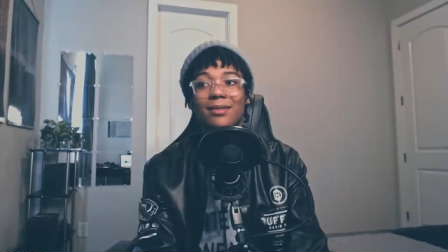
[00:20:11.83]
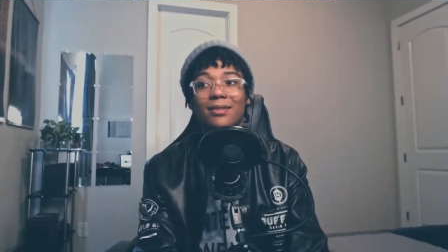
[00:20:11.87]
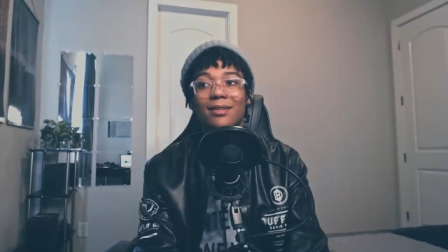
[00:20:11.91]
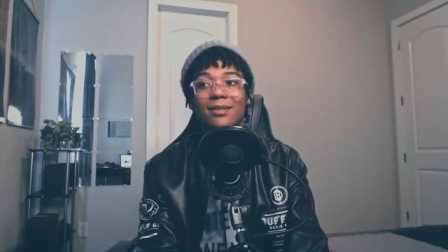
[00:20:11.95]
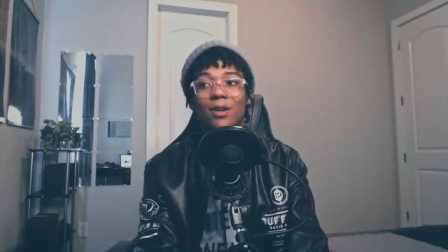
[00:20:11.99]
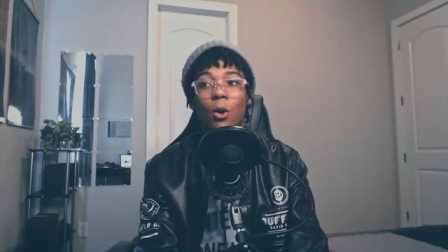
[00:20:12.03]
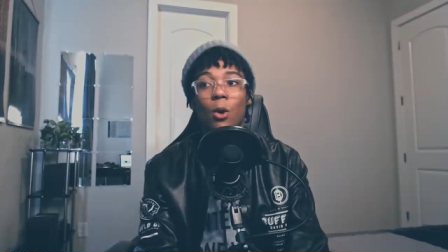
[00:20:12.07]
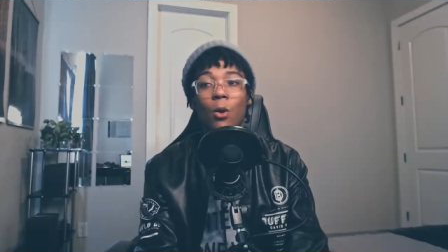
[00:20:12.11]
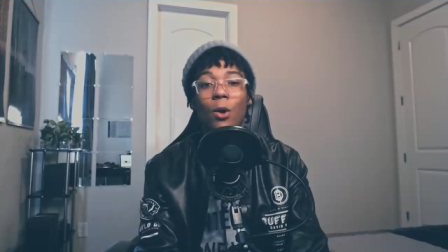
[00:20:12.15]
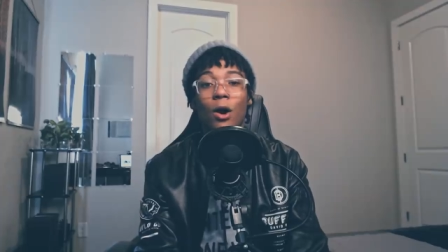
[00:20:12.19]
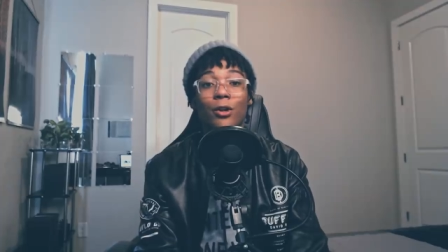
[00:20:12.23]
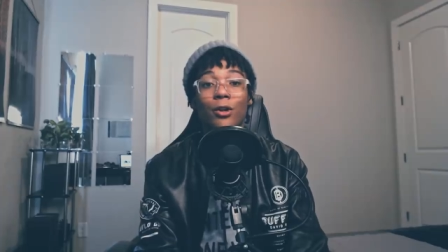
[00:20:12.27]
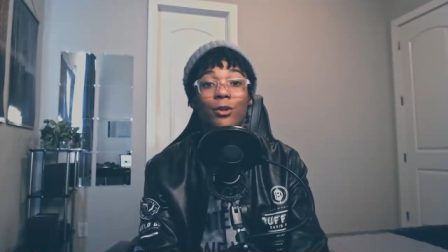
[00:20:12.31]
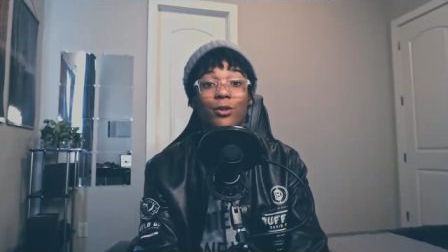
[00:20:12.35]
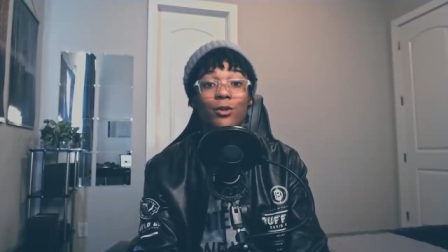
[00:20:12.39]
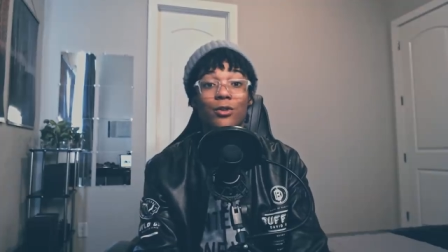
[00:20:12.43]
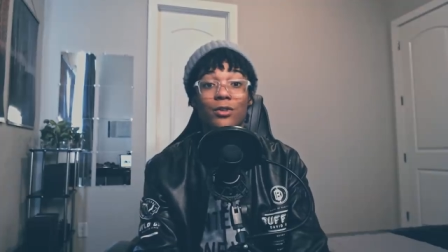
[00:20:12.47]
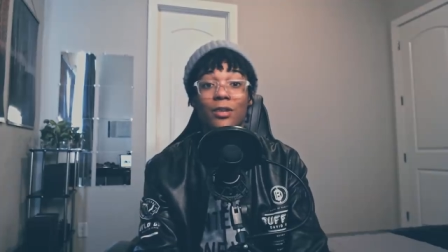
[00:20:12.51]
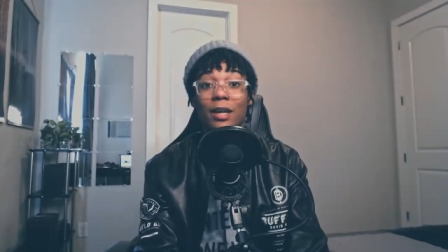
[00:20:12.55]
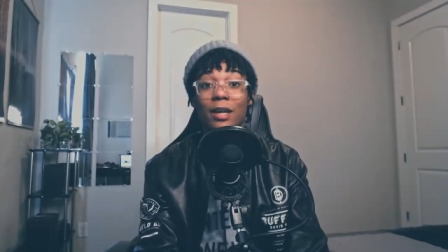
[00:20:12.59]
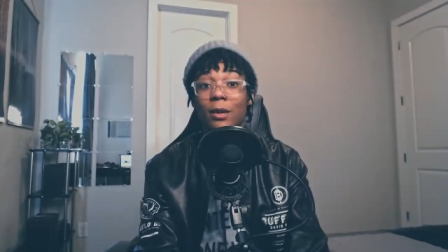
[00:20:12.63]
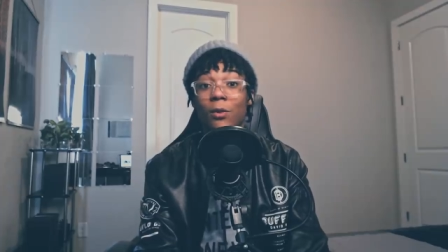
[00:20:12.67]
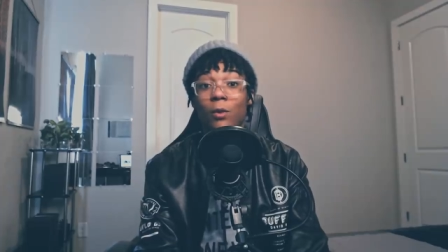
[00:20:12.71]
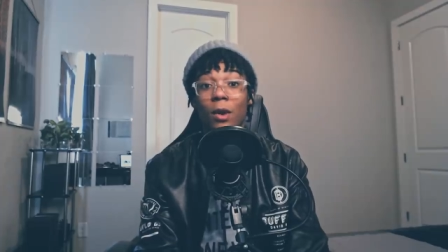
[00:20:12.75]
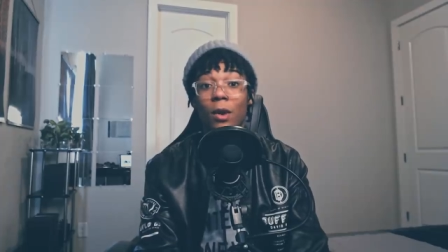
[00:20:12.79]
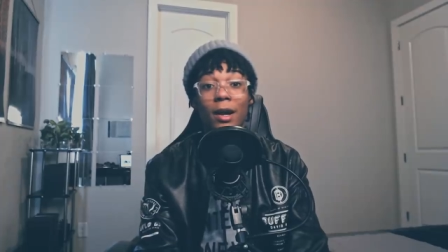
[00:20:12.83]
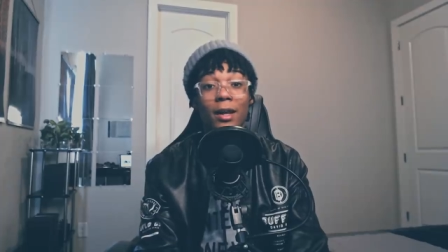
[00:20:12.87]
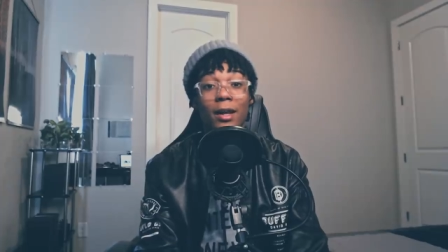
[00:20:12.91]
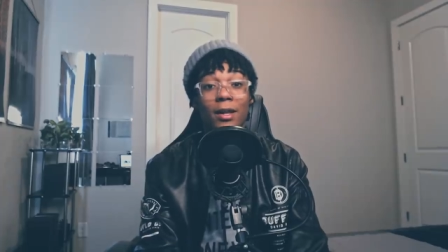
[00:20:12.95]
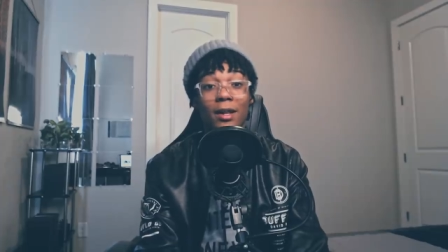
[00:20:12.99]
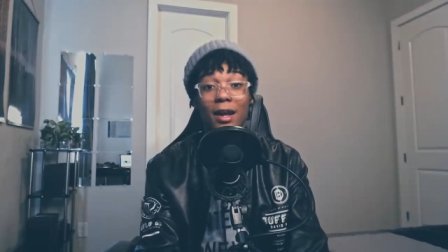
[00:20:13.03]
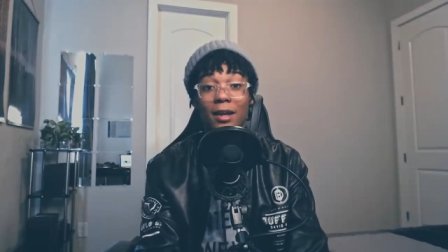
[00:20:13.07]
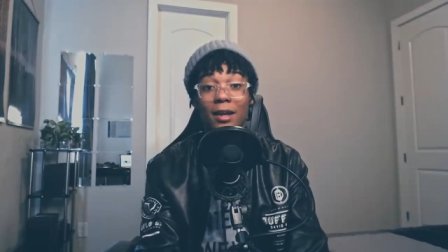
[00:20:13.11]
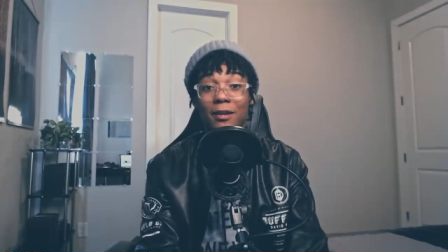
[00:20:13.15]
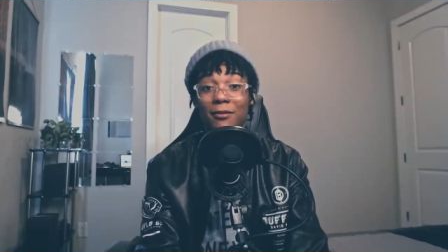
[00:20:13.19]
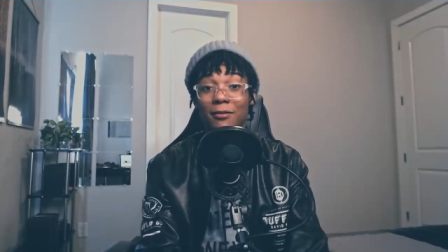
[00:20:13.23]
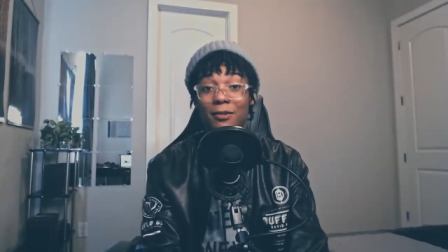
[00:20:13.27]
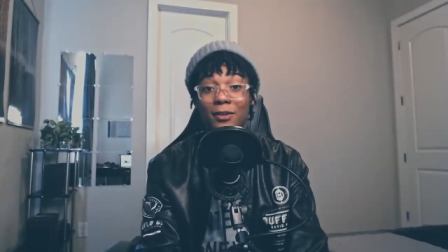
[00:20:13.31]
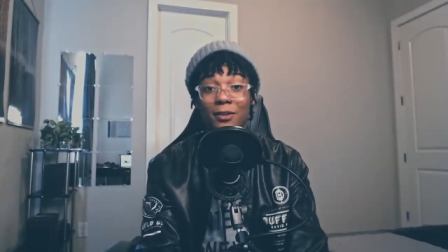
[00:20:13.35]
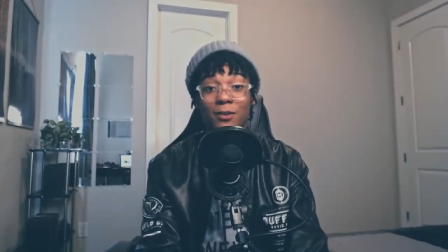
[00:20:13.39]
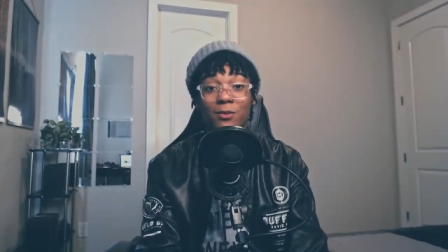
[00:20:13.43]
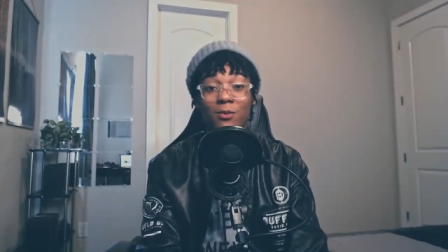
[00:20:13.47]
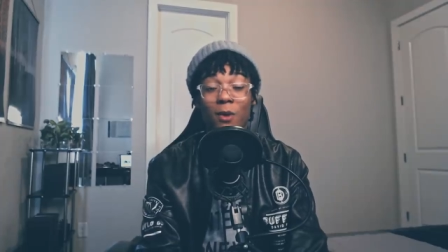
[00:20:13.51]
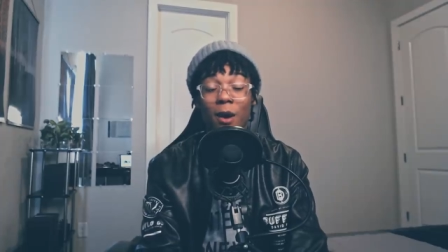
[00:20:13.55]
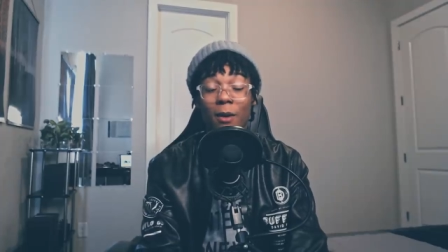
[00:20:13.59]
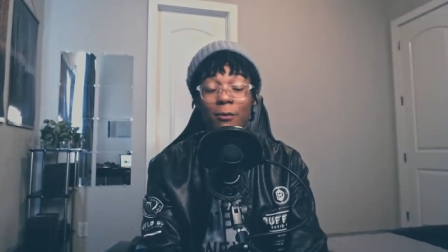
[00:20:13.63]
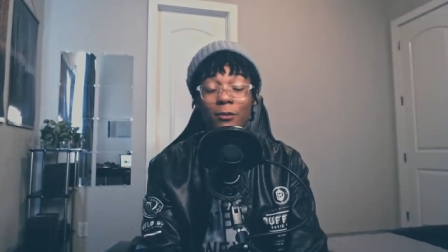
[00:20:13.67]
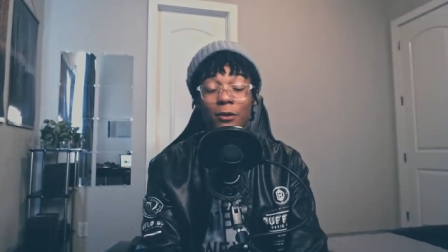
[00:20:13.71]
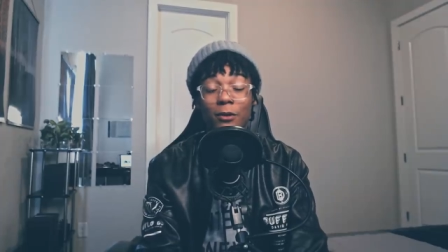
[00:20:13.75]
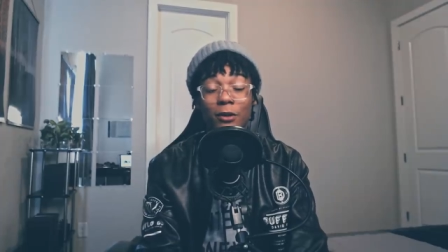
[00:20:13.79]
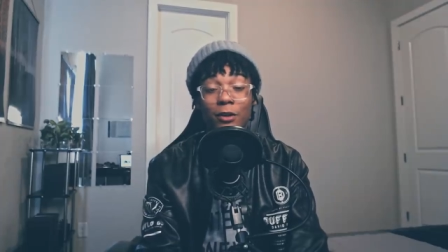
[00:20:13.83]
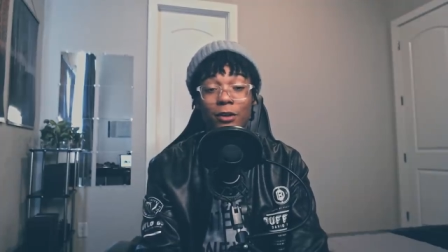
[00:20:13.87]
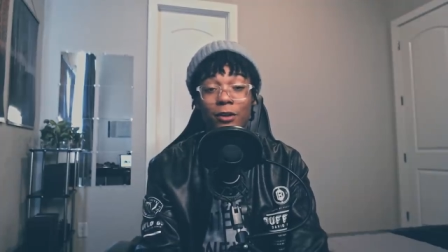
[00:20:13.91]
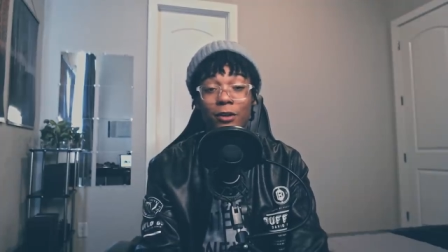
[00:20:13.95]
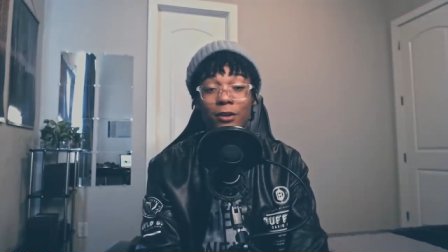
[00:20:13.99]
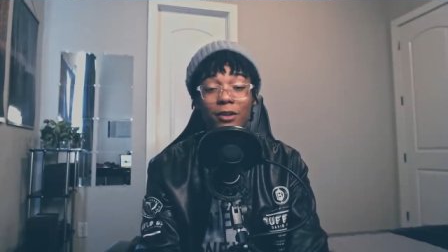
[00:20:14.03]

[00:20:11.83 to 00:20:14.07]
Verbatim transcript: don't understand why a lot of it is popular.